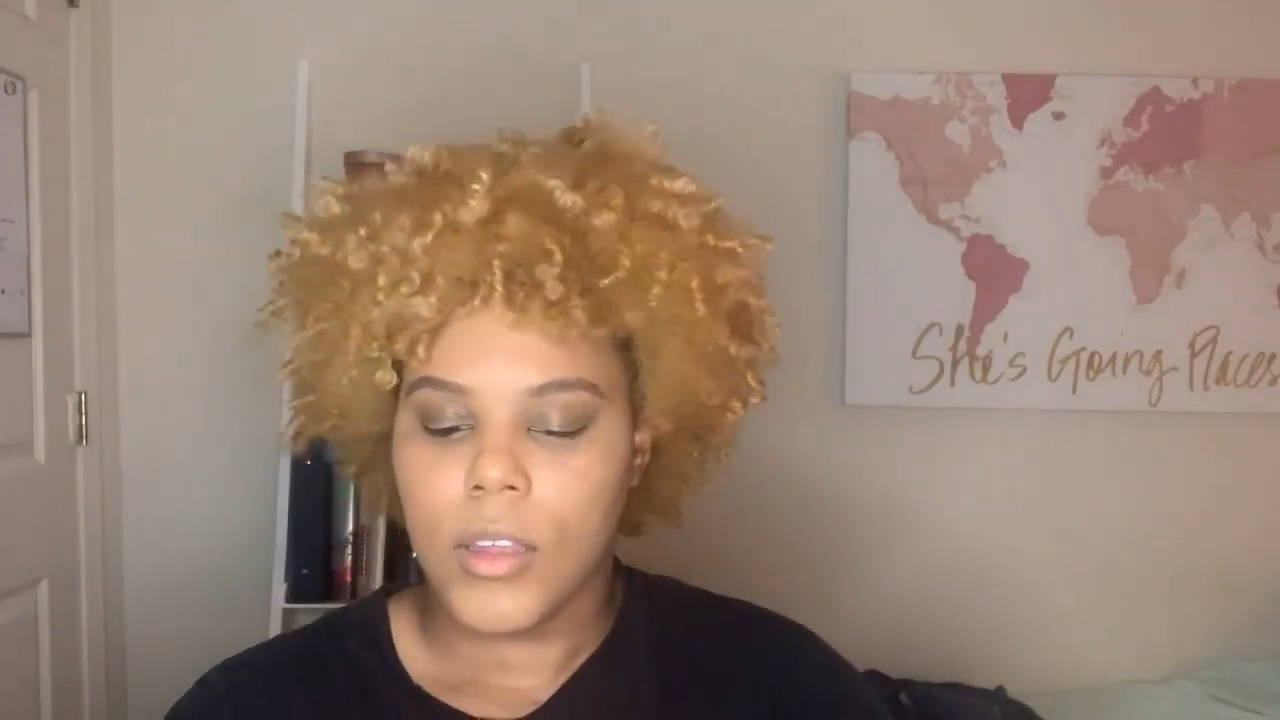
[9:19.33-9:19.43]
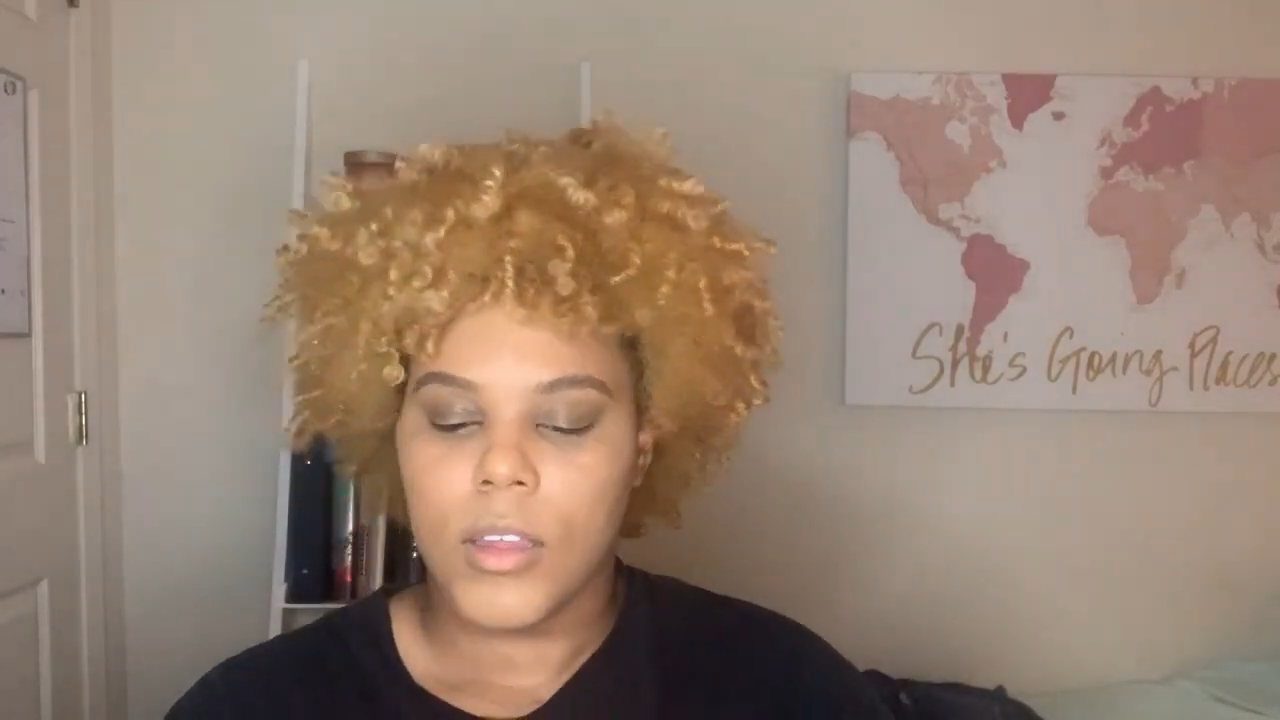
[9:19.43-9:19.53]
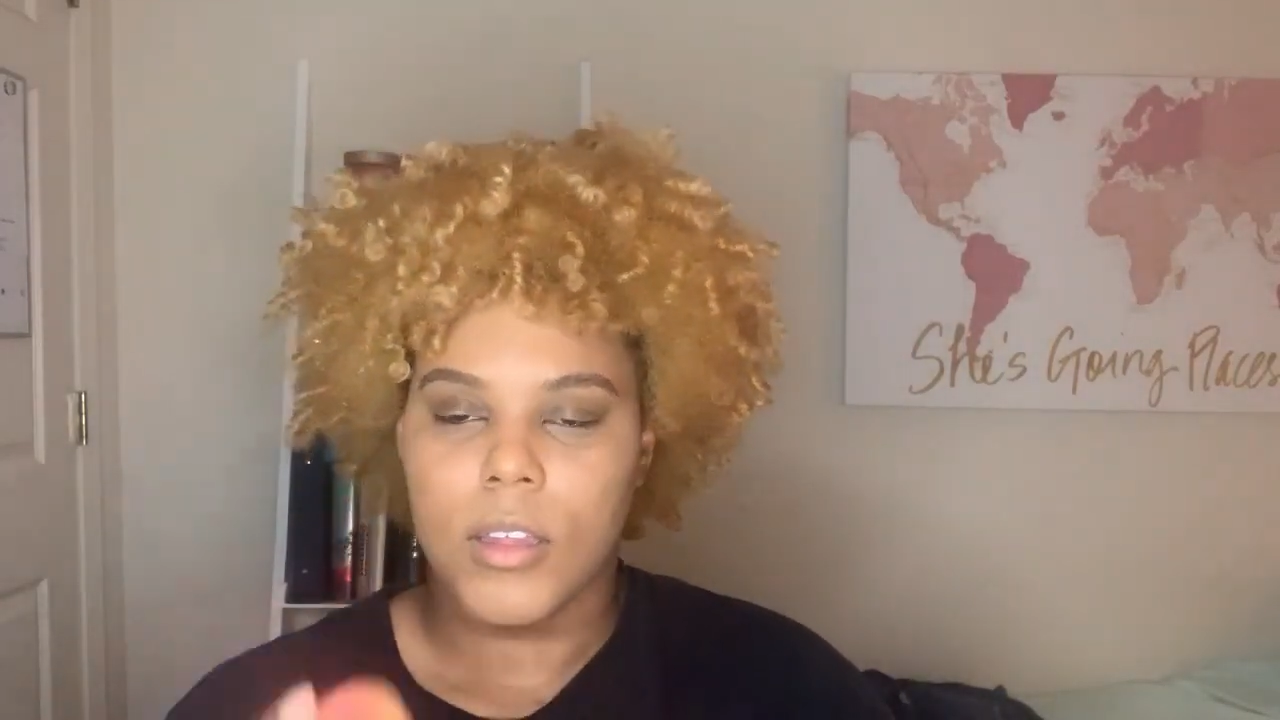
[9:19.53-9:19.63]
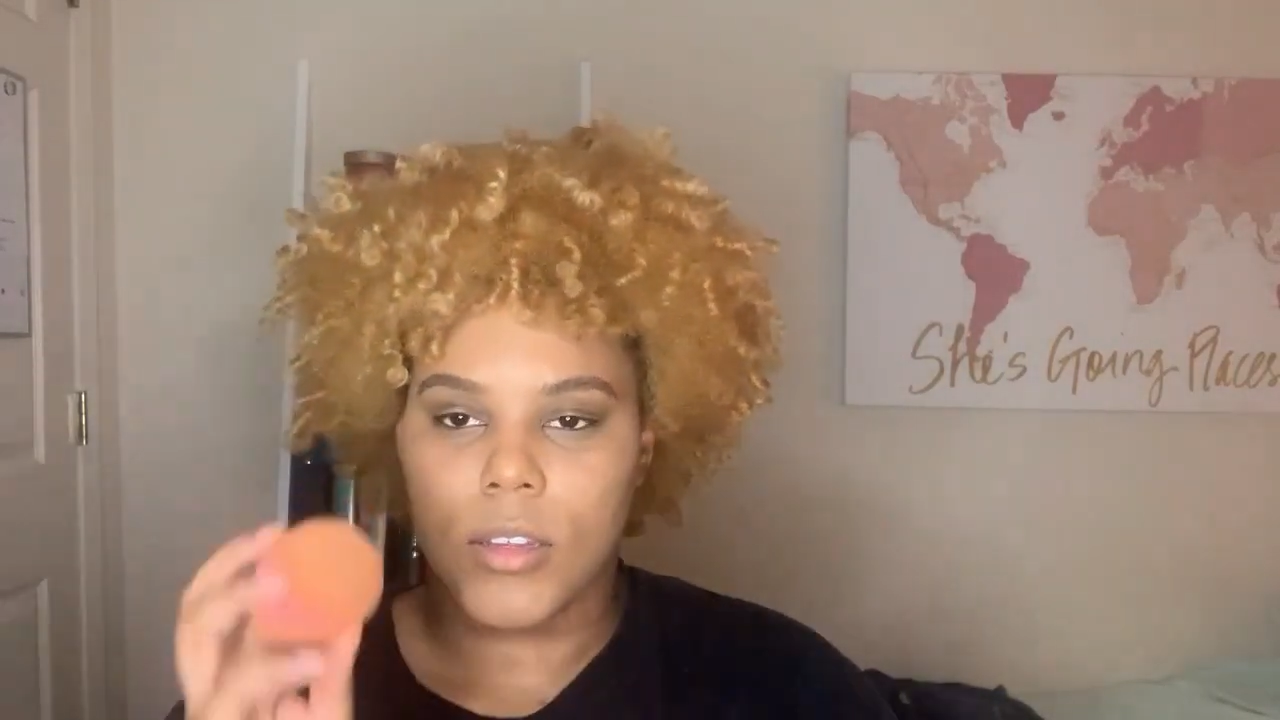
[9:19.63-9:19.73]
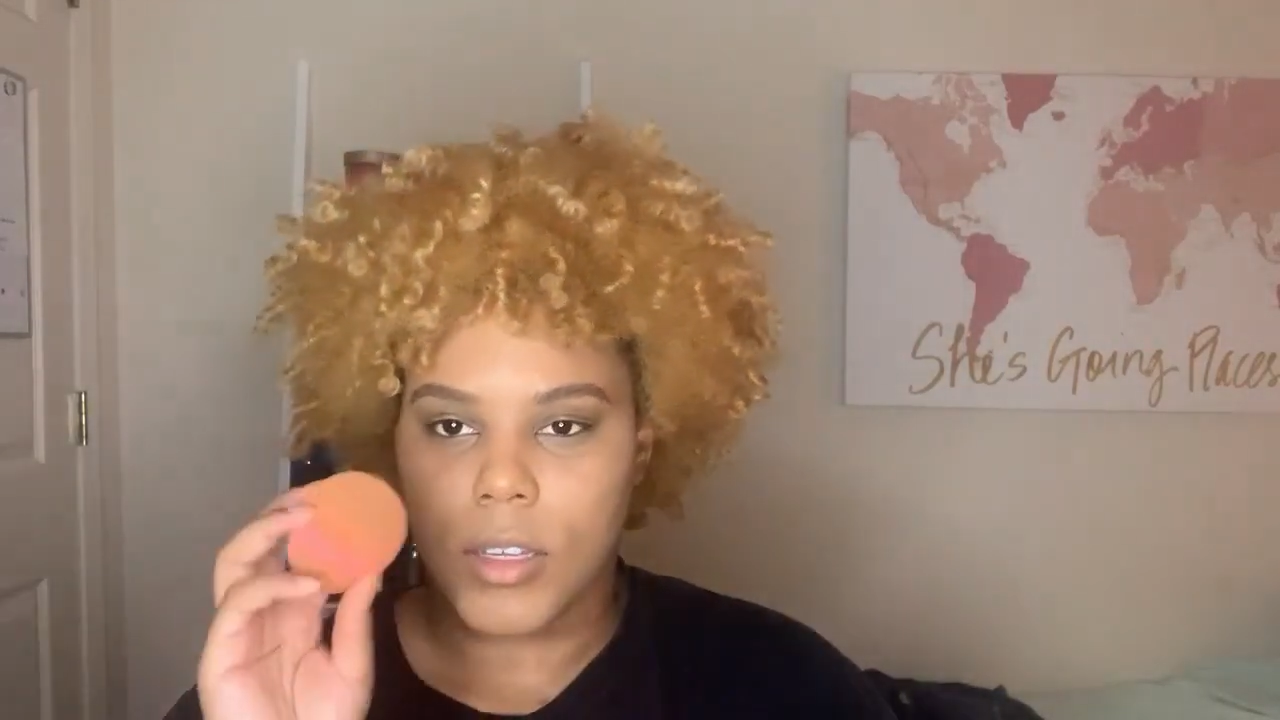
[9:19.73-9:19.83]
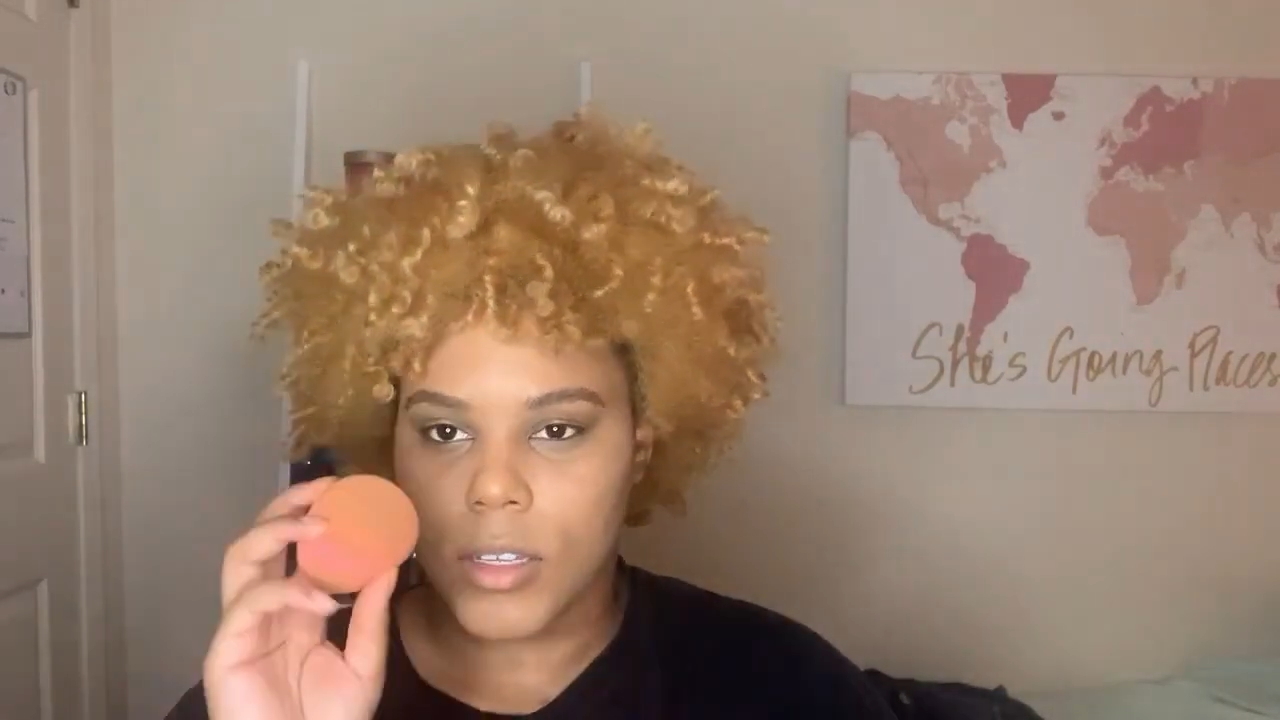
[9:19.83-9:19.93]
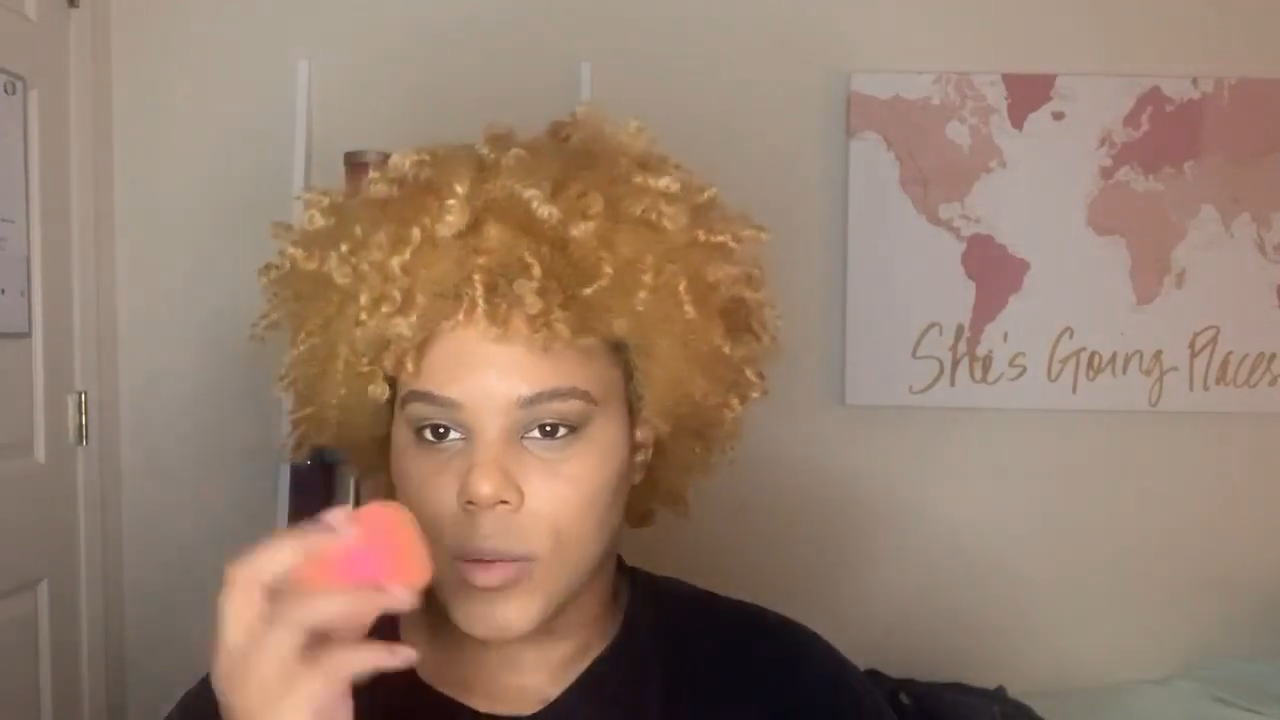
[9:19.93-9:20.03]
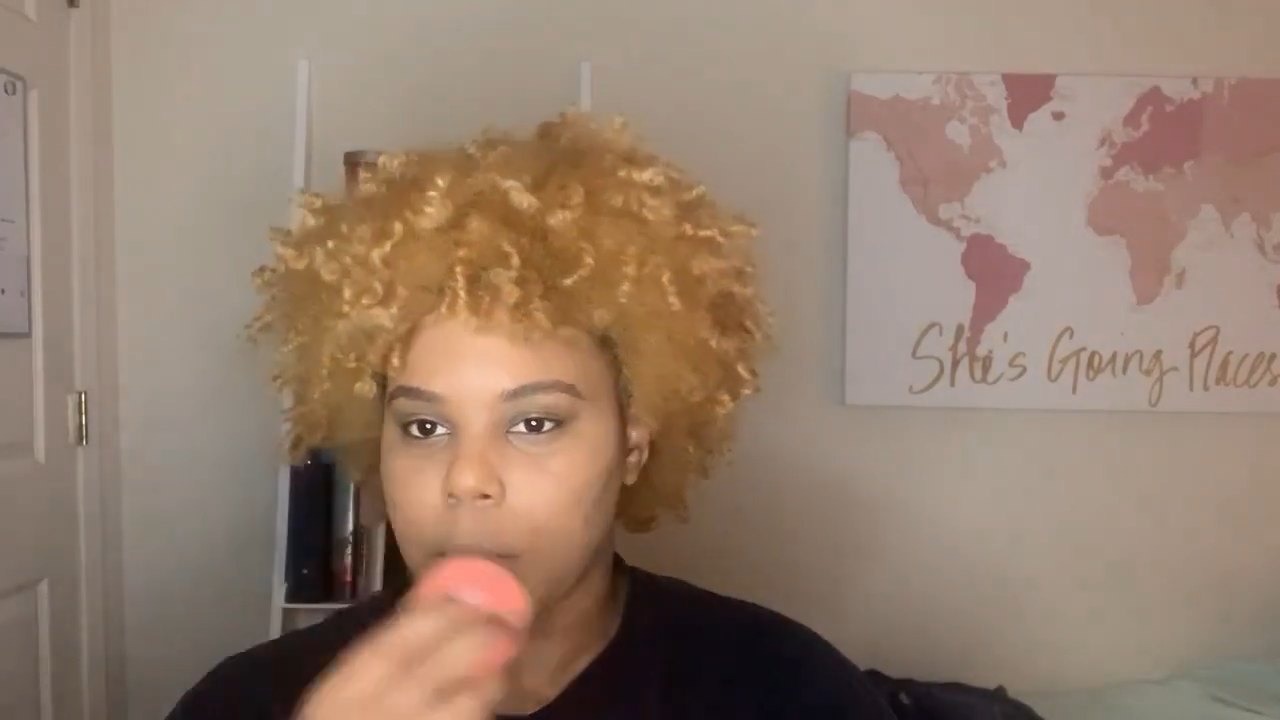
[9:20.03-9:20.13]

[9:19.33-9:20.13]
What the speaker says: I'm gonna take the